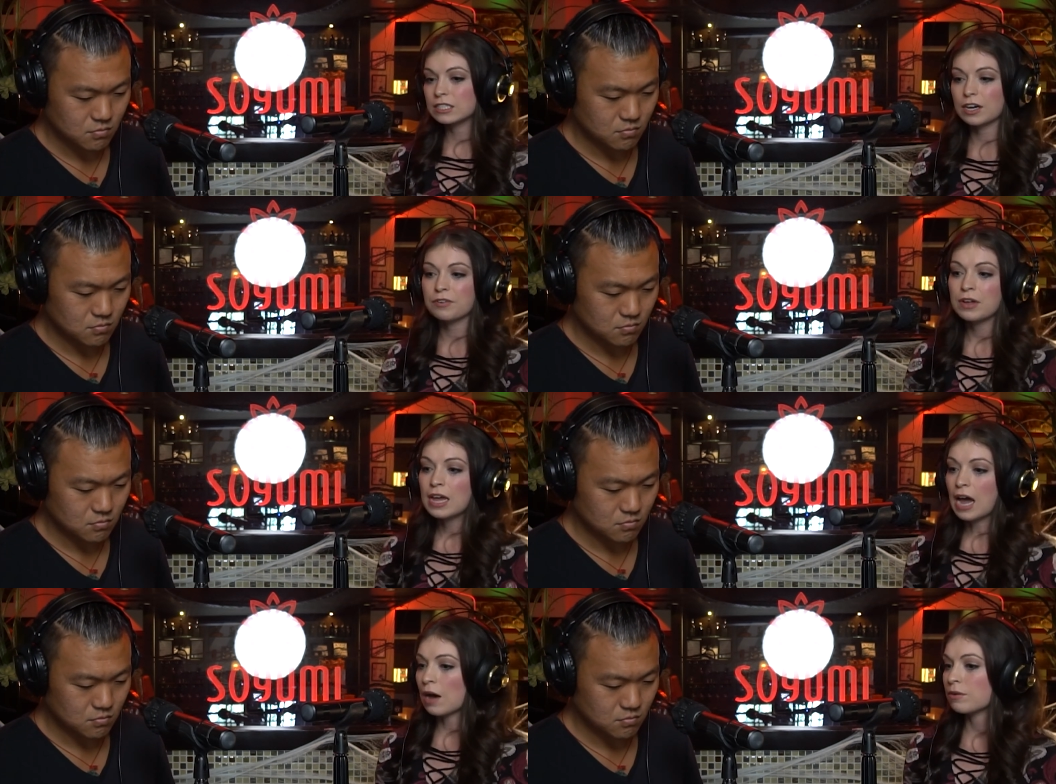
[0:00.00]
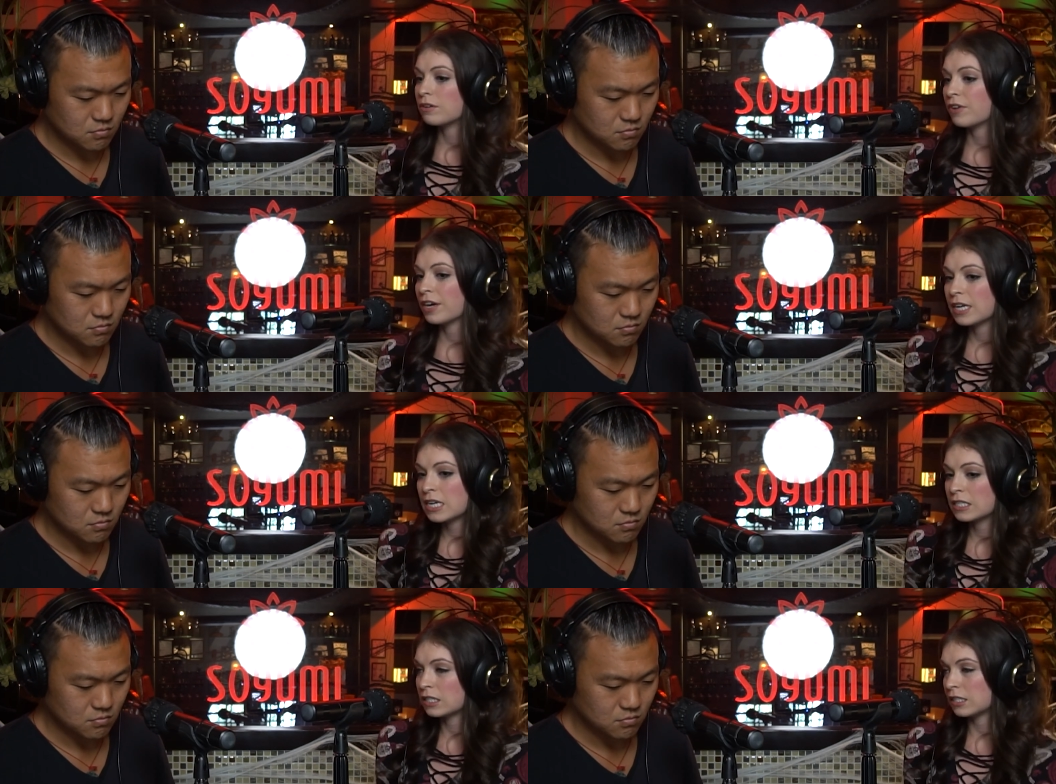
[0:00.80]
Speaker 1: So I would very
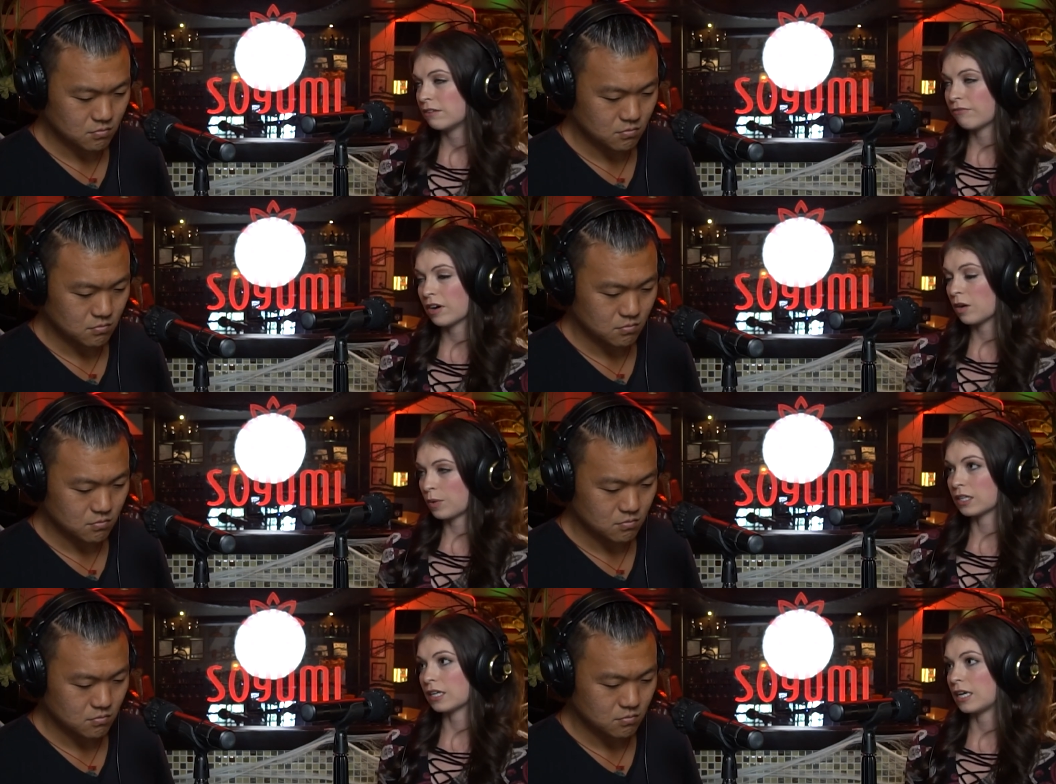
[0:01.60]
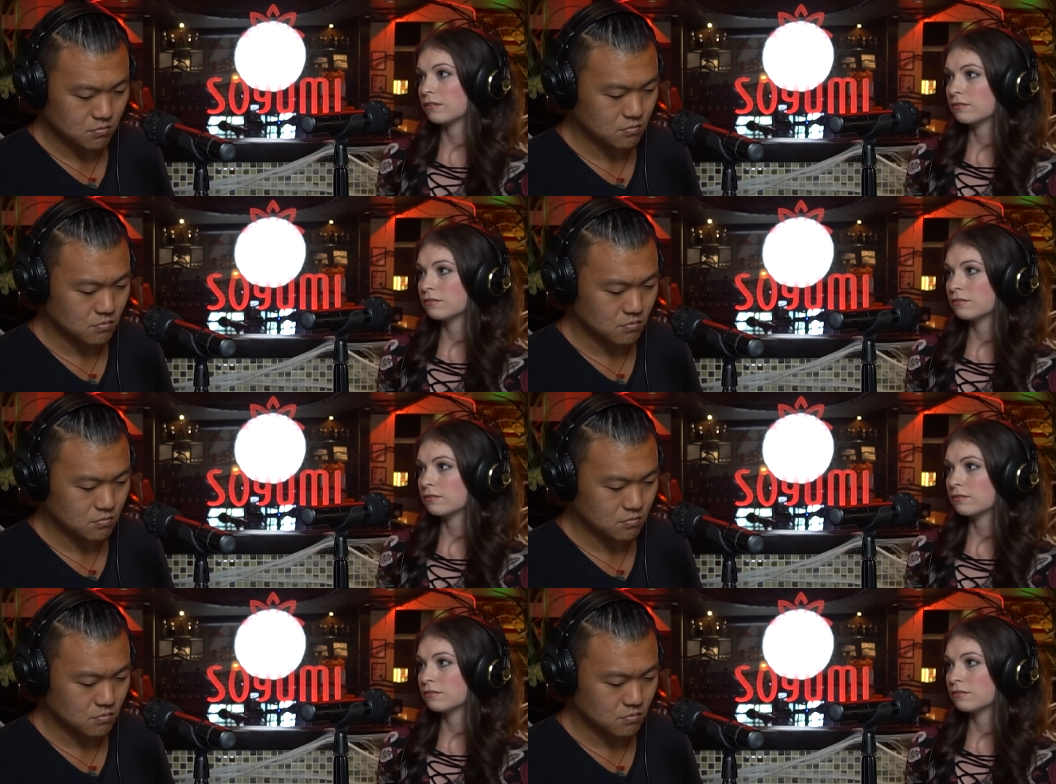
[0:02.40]
easily and very quickly